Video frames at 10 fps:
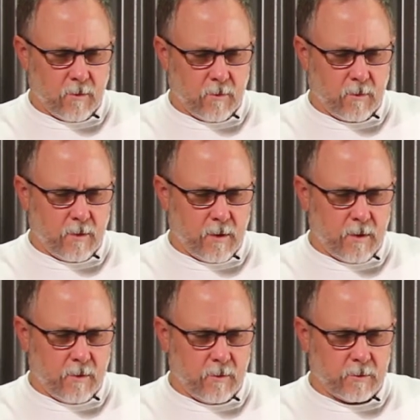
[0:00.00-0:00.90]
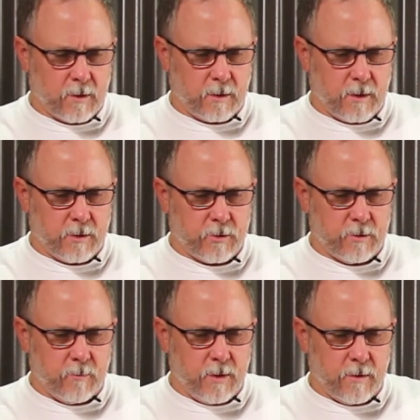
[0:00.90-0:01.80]
Okay, that looks like that
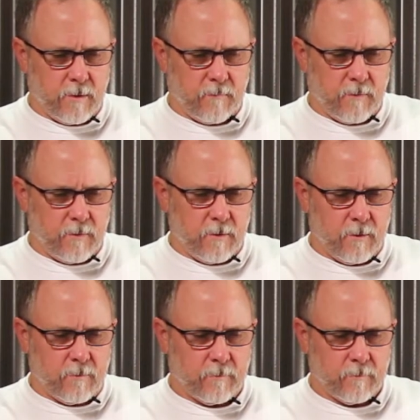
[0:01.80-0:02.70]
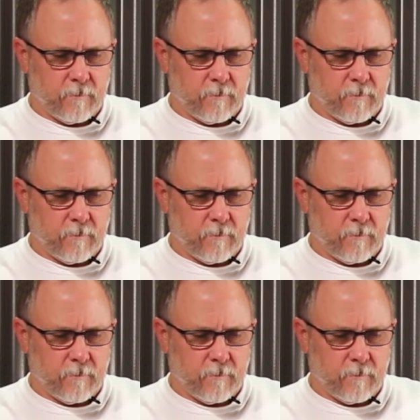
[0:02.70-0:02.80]
should be enough on there.